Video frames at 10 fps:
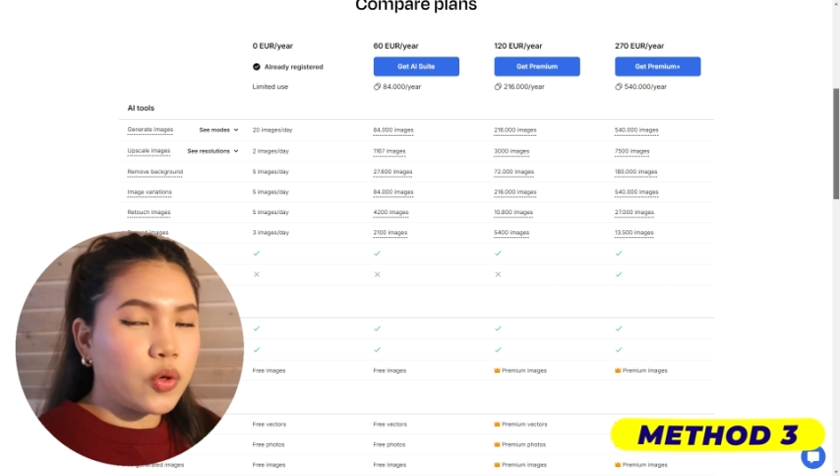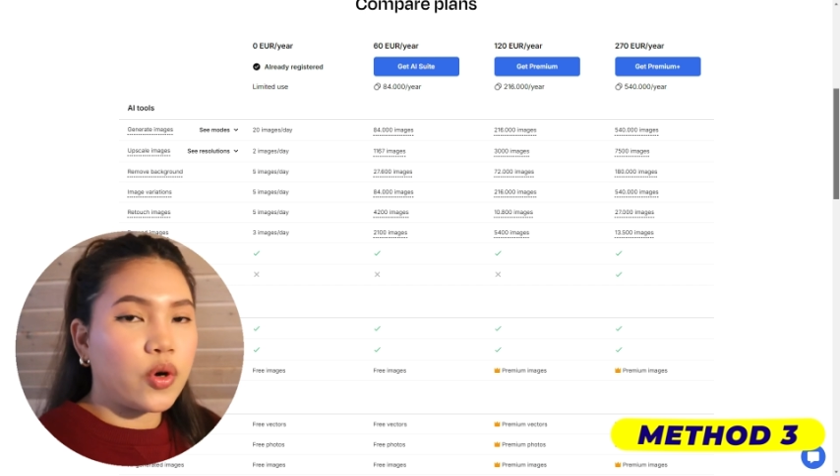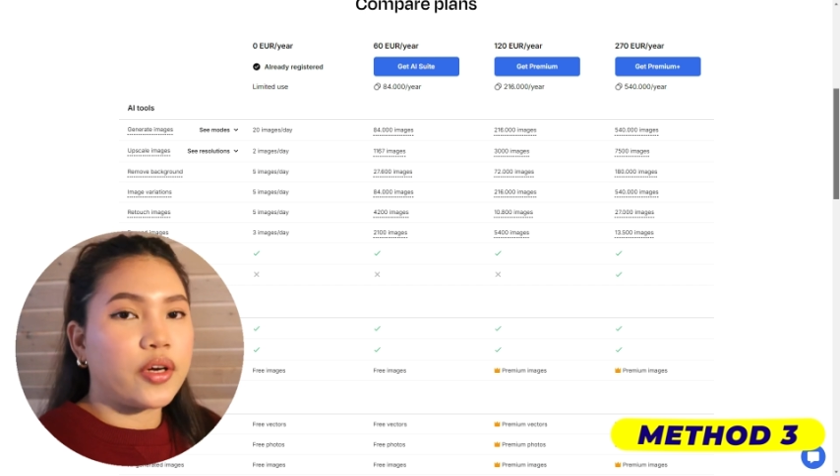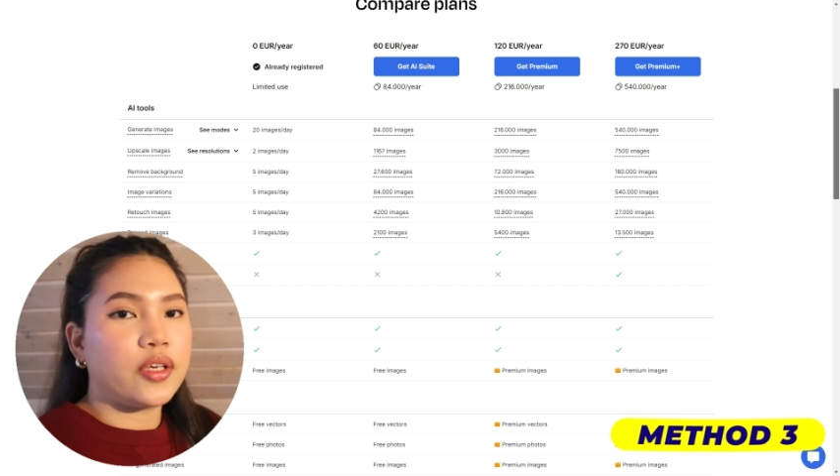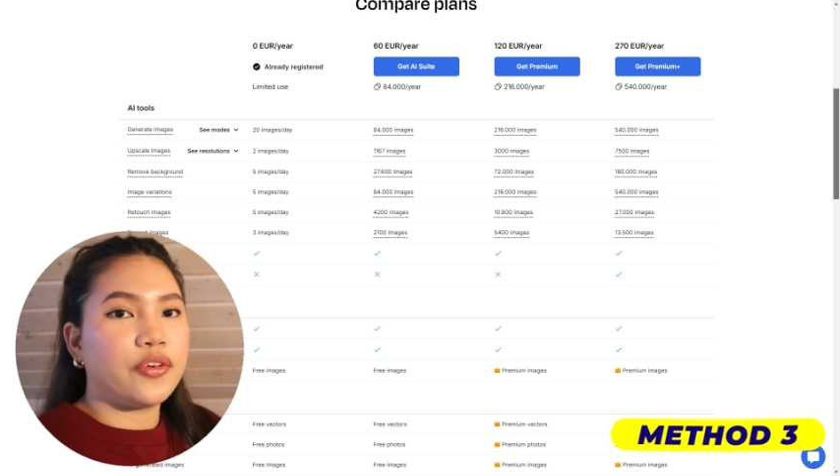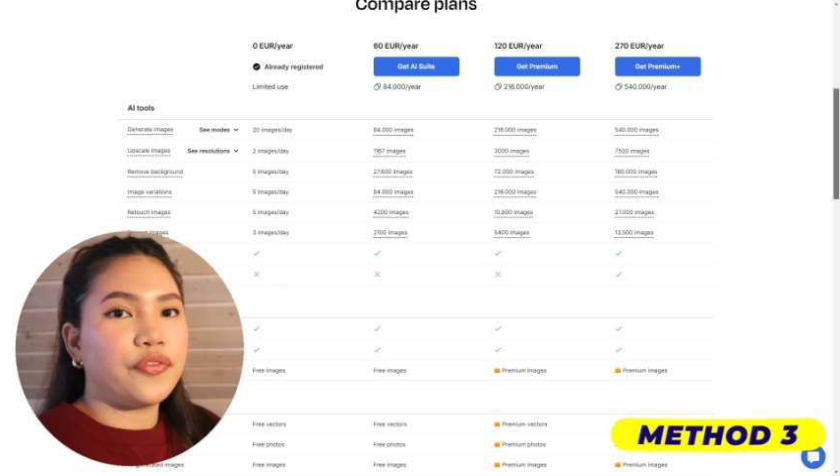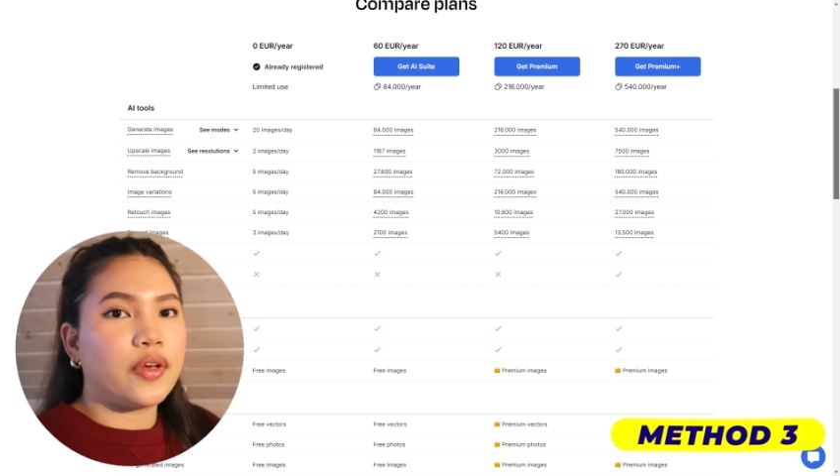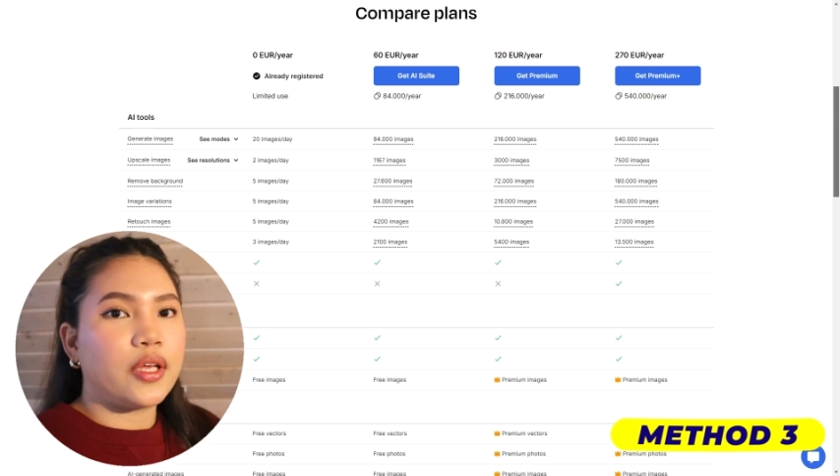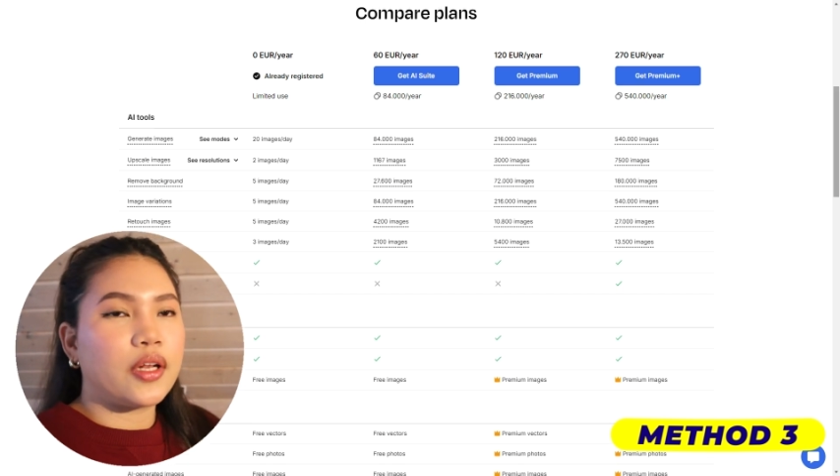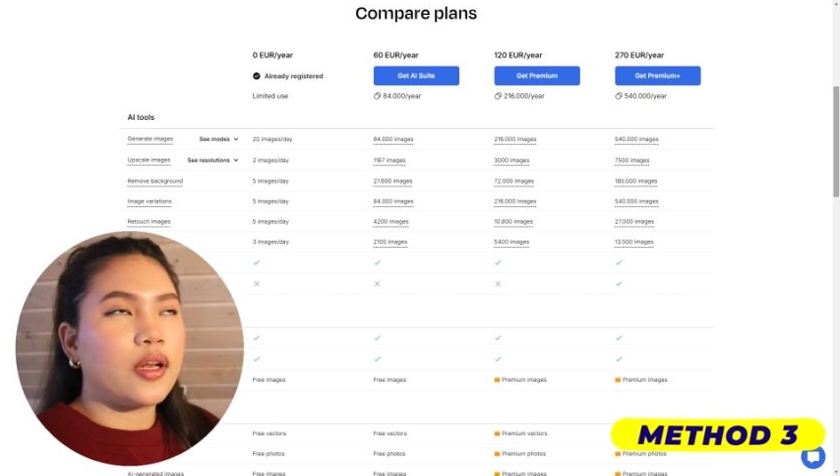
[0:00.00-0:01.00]
You are
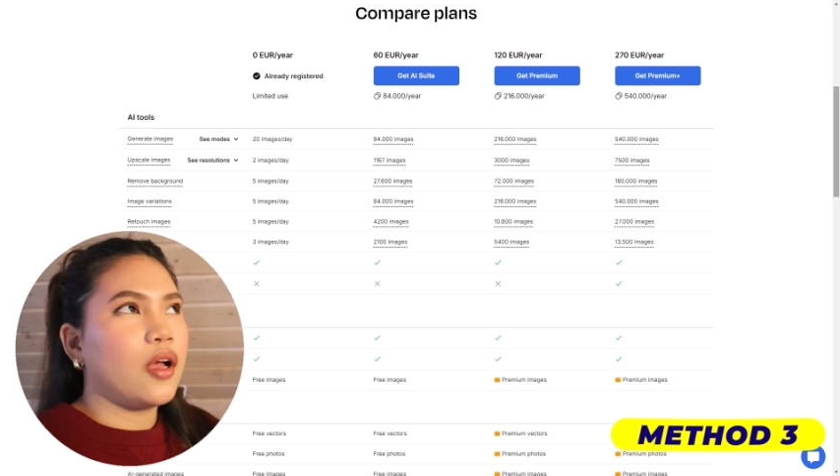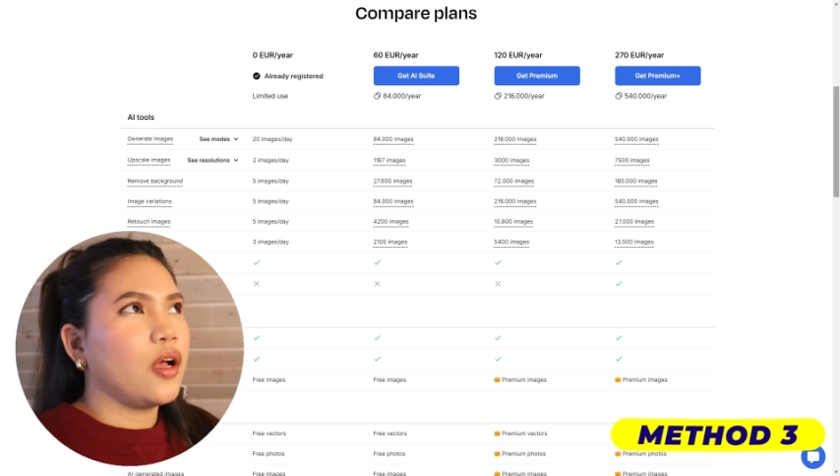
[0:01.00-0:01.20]
given